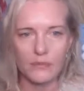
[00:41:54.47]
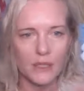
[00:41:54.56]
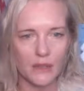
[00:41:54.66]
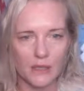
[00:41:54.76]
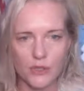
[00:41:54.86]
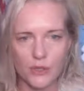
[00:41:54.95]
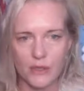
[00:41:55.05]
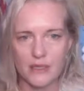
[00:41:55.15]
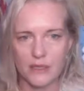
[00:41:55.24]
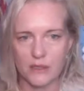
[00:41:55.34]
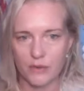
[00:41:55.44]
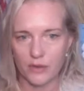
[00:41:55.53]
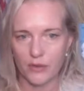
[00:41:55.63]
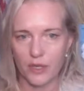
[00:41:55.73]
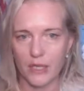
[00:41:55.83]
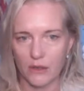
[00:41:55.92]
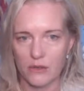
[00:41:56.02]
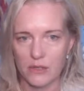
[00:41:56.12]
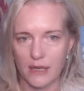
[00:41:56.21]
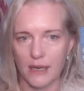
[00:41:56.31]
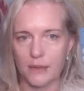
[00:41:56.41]
they're doing these things for a really long
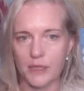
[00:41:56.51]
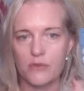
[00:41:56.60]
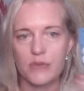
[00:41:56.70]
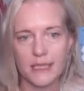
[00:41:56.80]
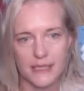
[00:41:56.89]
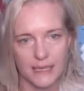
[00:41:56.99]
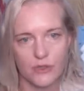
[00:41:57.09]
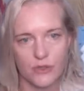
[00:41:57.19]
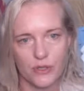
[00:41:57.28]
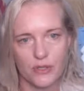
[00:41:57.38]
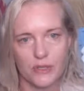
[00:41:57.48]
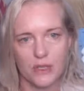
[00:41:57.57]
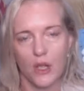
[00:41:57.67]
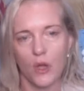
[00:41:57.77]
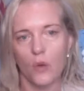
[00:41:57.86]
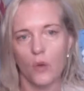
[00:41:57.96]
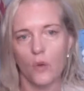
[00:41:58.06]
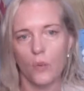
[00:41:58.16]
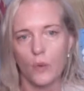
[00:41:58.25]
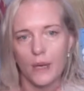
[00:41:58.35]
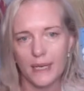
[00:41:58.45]
time, and it's really dangerous.
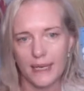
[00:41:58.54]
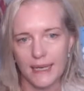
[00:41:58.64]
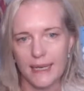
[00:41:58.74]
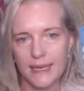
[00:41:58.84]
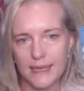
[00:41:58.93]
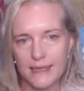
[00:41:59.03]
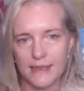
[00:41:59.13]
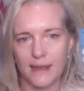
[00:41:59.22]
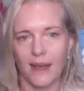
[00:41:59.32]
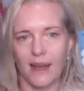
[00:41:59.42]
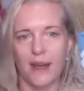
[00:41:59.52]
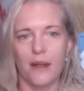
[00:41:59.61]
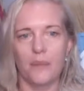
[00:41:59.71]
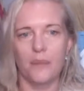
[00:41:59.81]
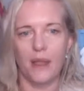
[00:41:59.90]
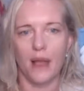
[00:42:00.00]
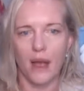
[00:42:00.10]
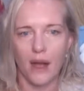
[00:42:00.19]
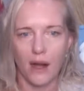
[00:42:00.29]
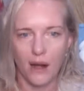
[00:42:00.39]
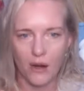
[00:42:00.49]
We need our
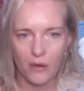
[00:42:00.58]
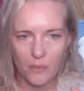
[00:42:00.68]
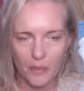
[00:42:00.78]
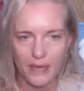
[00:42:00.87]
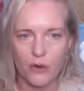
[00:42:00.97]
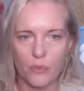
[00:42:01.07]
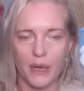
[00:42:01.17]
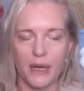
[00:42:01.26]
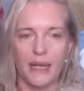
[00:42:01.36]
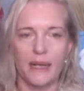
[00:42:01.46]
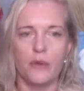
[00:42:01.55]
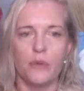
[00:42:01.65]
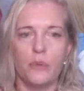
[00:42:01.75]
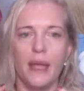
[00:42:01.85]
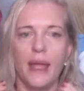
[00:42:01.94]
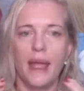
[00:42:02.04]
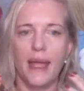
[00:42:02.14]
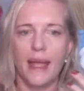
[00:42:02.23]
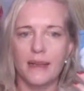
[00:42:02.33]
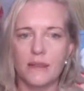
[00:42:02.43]
microbiome, and